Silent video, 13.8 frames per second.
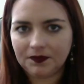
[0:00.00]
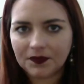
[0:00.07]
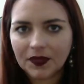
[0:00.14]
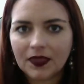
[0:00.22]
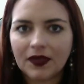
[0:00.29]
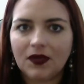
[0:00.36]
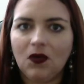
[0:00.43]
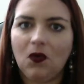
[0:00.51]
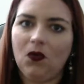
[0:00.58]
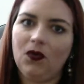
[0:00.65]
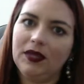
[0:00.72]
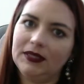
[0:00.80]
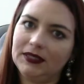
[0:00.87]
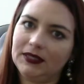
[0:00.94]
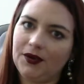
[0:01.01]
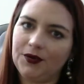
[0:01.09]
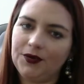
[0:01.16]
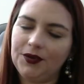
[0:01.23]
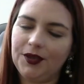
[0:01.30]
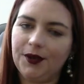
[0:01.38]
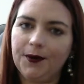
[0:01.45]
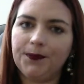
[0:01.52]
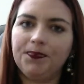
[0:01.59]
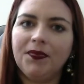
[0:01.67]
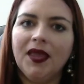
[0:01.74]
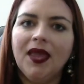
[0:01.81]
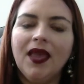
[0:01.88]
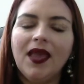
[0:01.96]
the whole entire year.
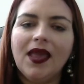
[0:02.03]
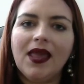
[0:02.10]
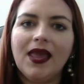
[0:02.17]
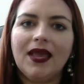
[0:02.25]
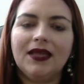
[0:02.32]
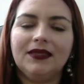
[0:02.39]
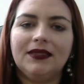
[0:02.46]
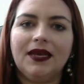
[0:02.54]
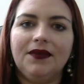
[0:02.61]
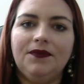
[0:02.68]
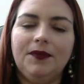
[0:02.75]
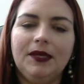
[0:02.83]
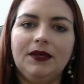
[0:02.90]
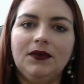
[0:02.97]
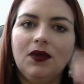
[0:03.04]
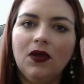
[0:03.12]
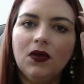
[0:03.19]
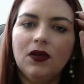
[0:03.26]
And I've been